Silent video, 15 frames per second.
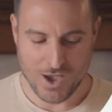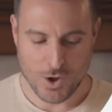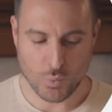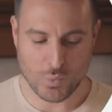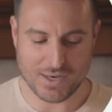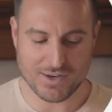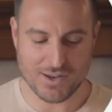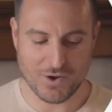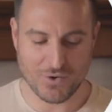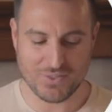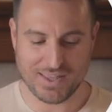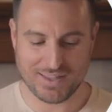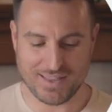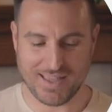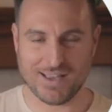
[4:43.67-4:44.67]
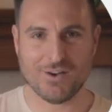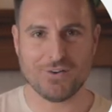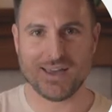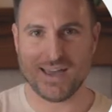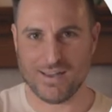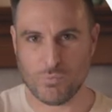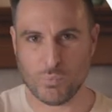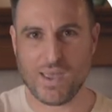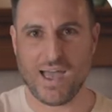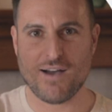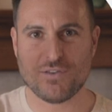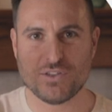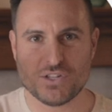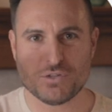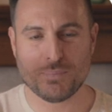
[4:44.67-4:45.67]
We know that, like, okay, we
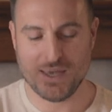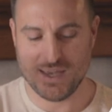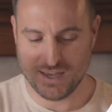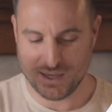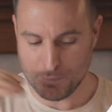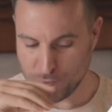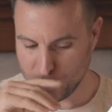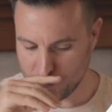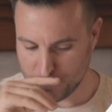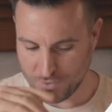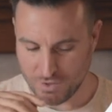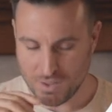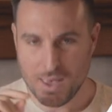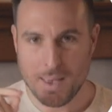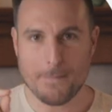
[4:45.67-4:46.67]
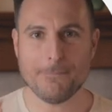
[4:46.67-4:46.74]
have all this pink and purple,